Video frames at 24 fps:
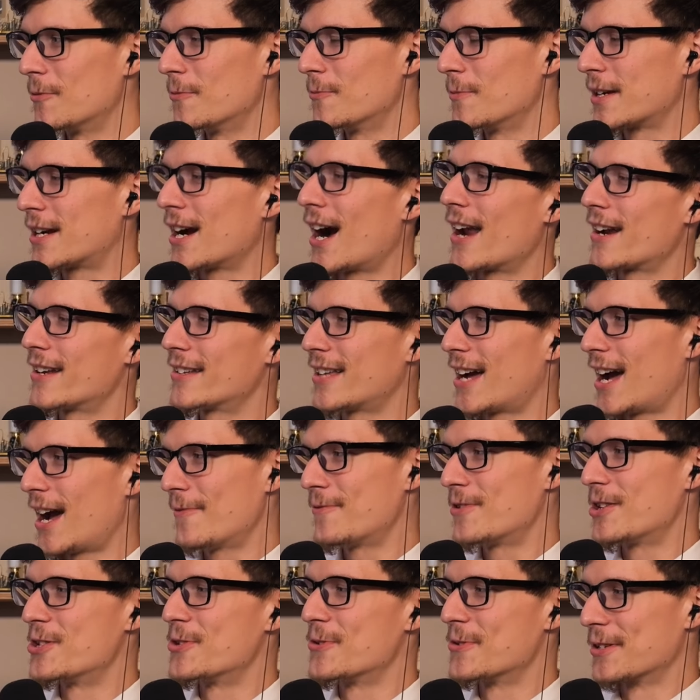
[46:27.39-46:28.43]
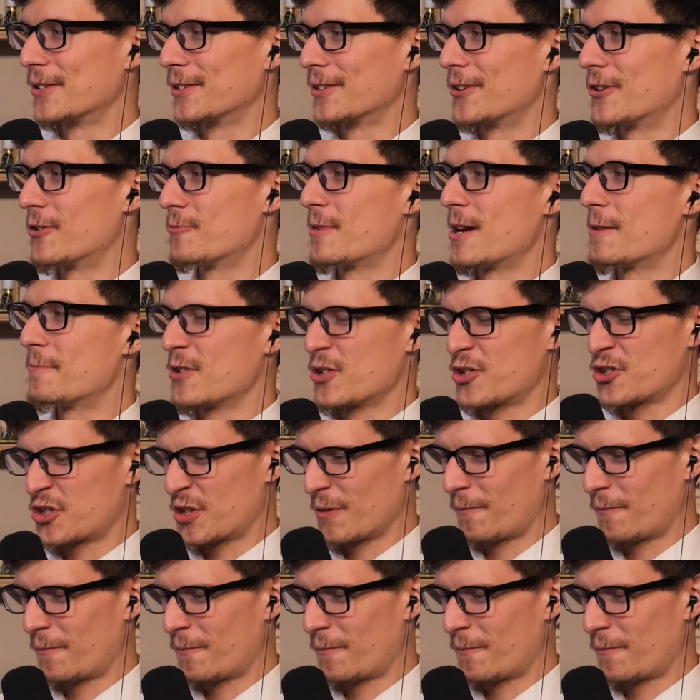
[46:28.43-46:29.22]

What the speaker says: We kind of dived into it a little bit, but just